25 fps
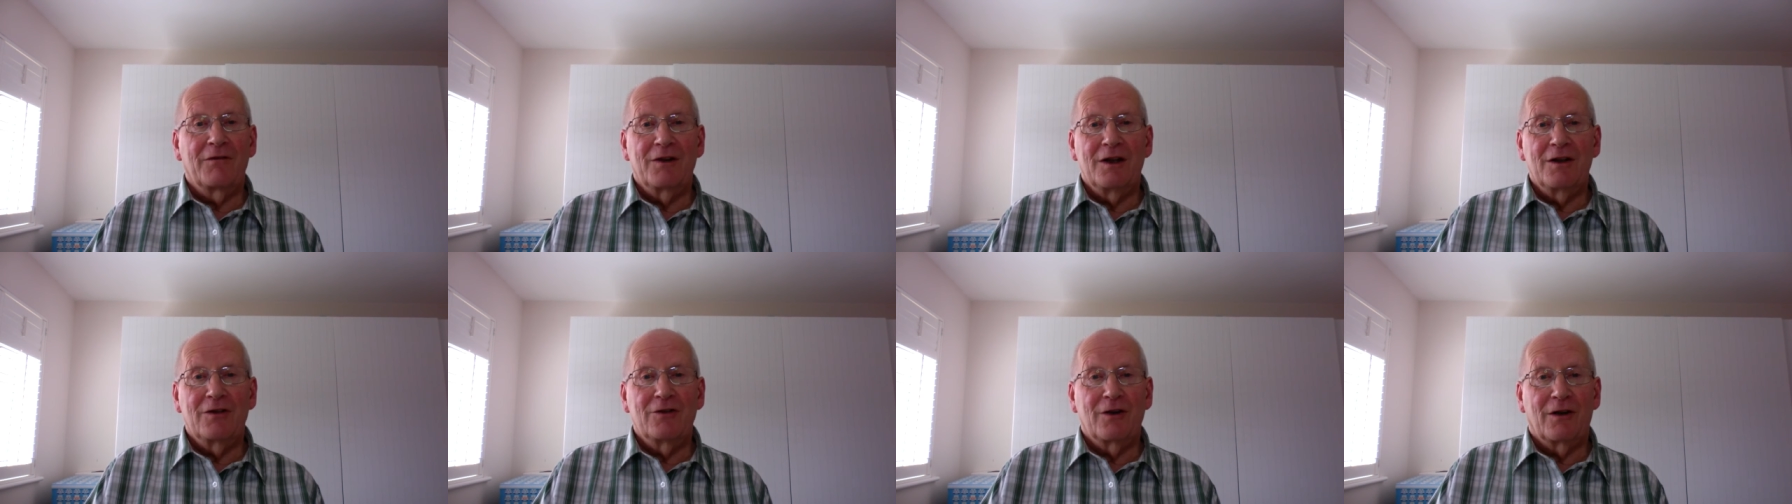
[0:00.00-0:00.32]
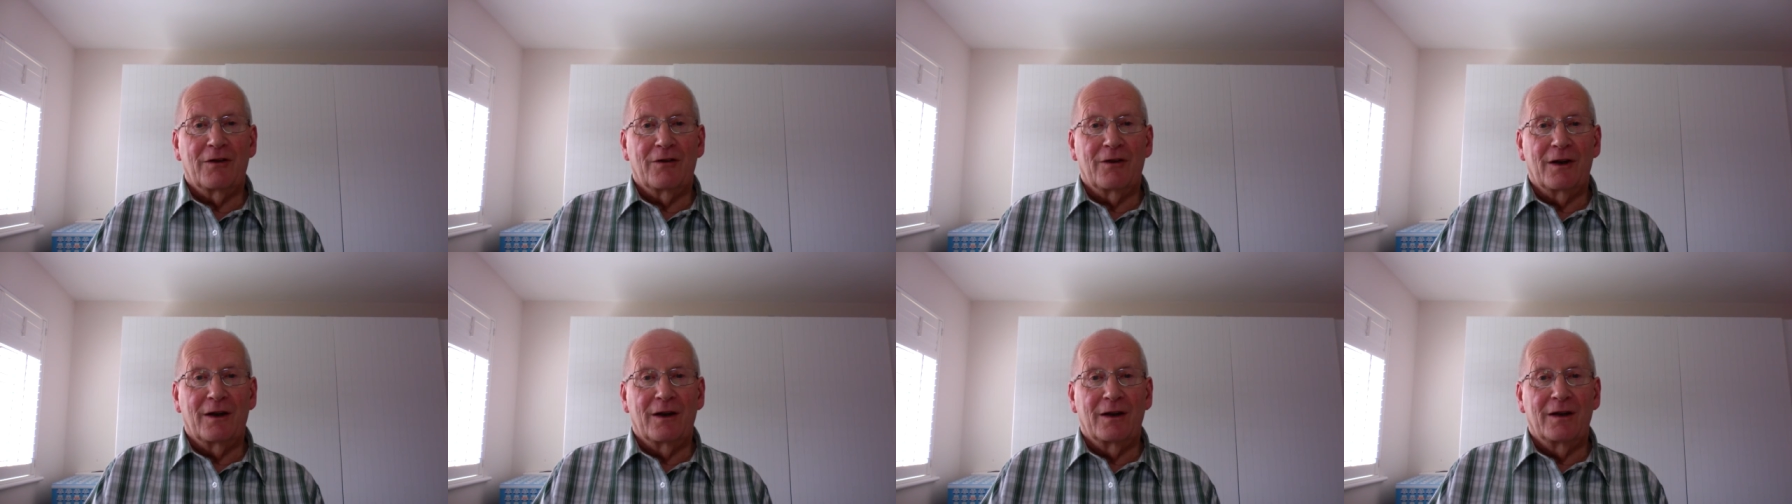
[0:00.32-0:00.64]
each
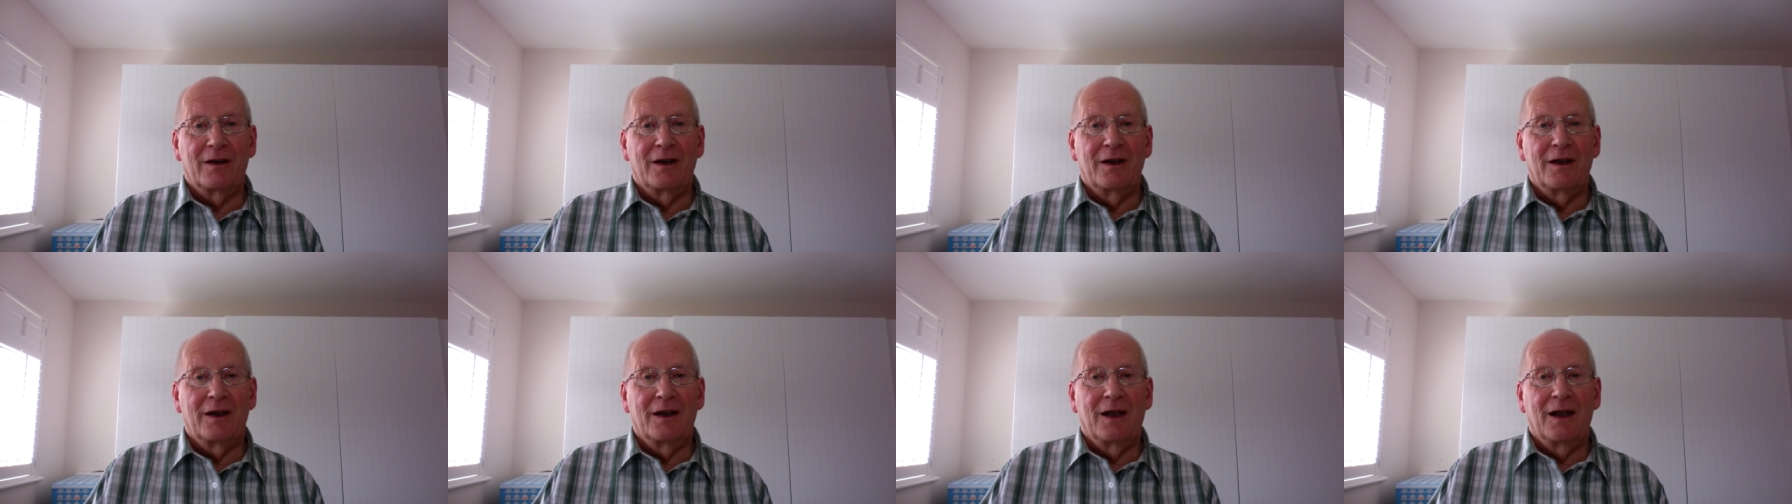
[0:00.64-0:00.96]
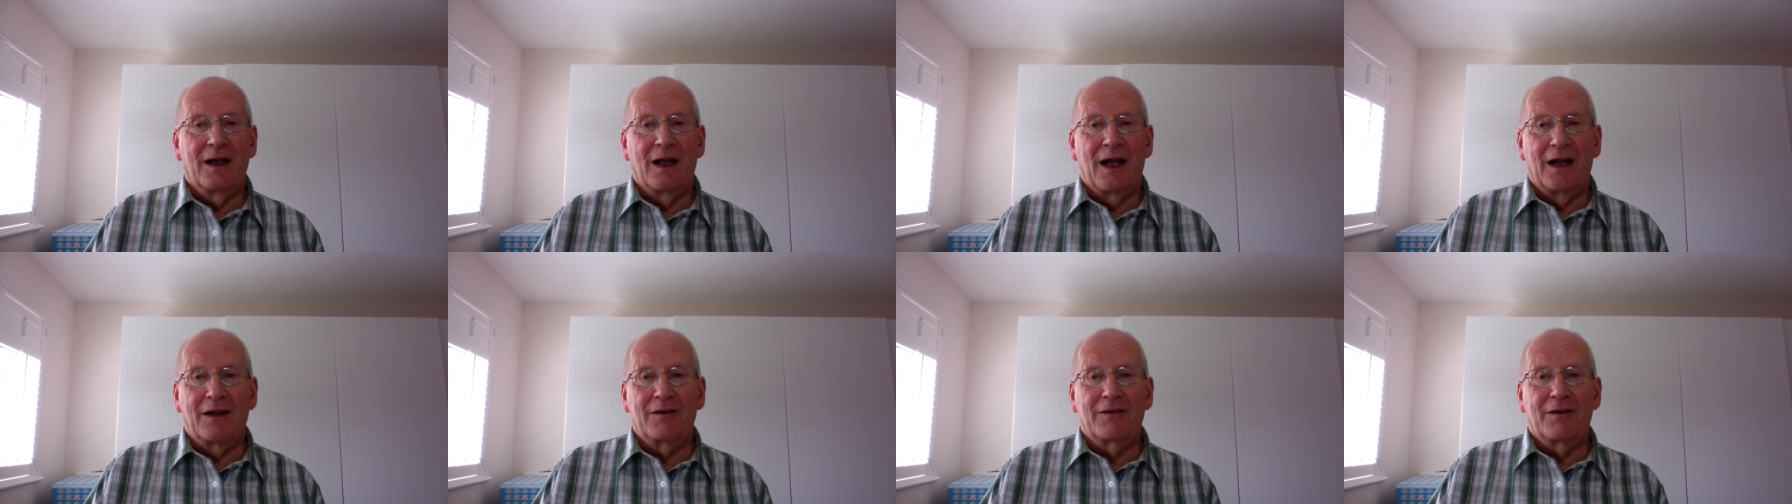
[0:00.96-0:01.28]
other,
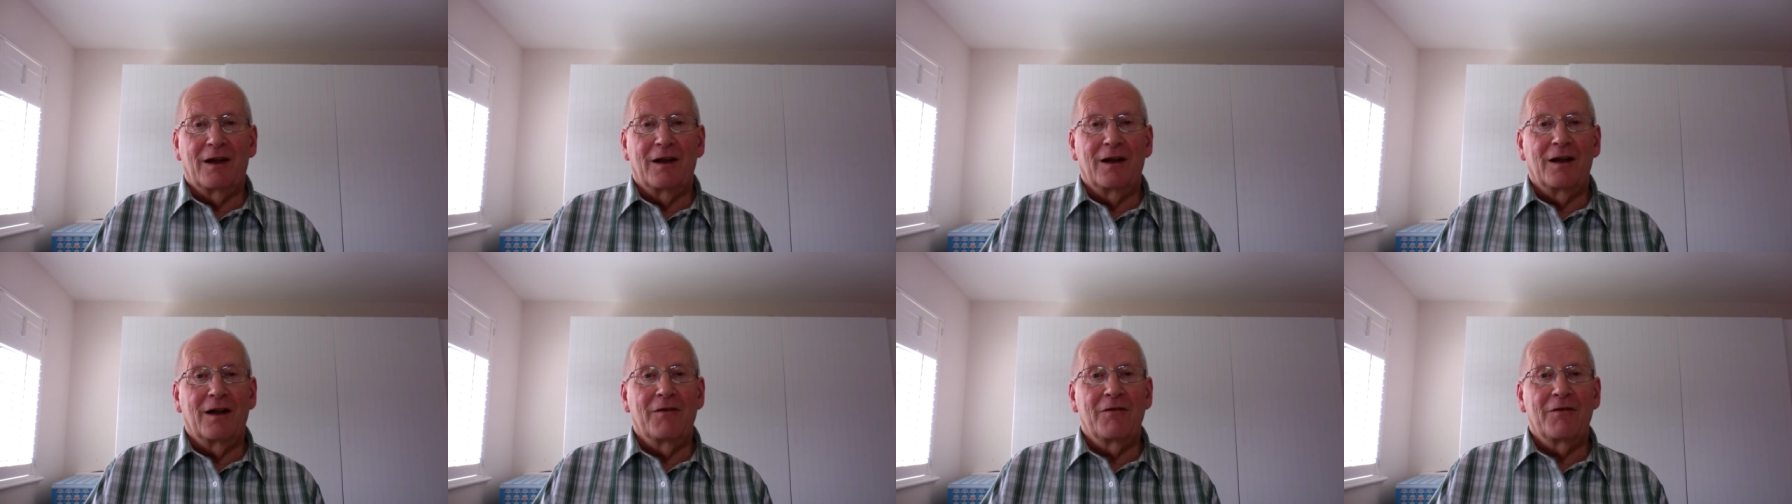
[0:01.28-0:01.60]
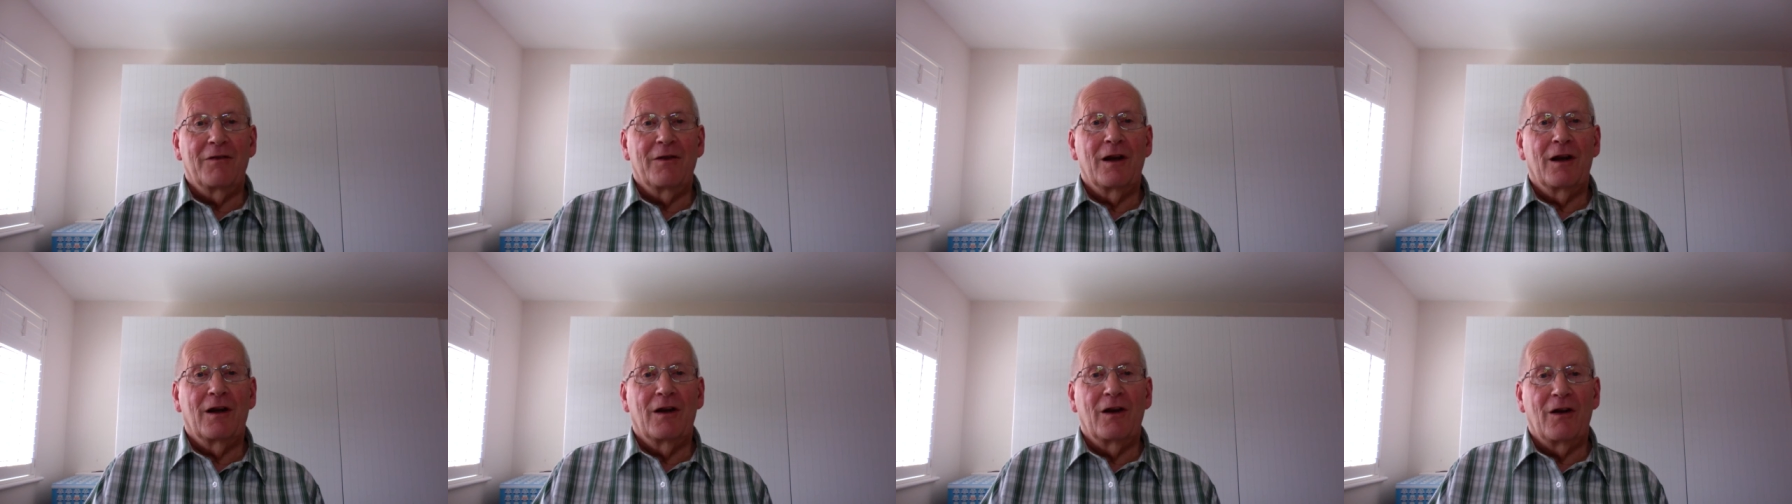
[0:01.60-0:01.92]
and to love
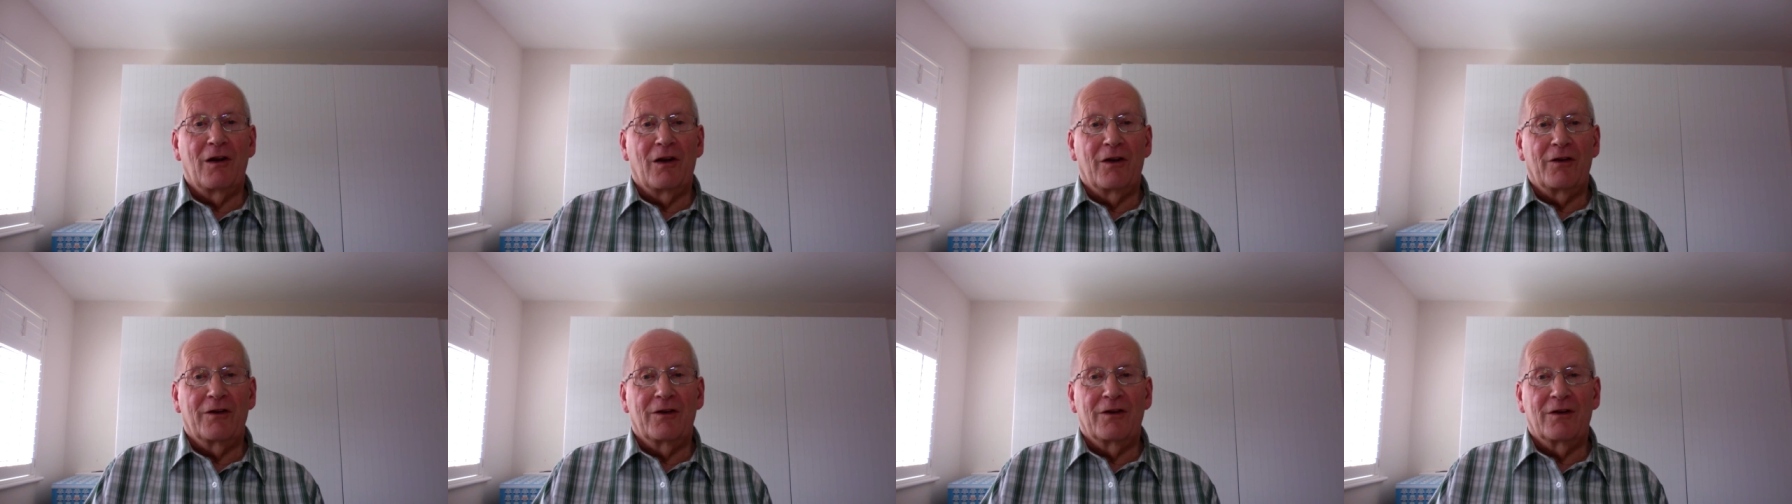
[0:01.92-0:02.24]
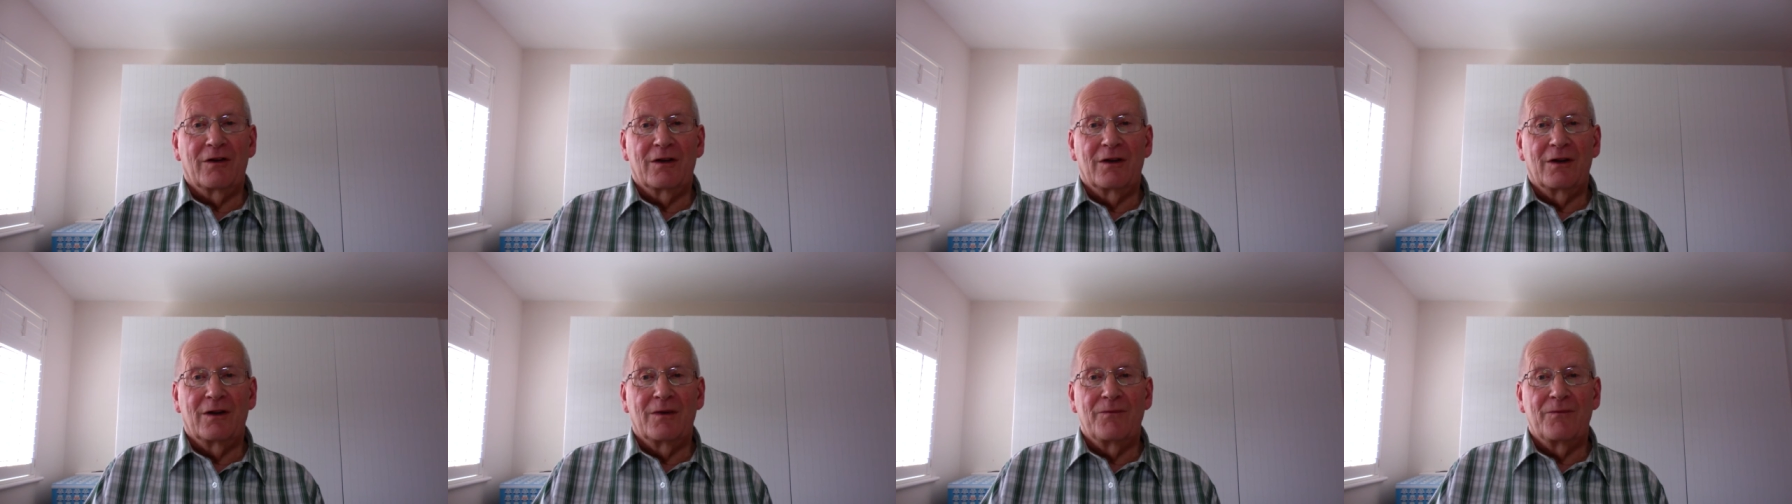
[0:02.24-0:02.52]
the lost.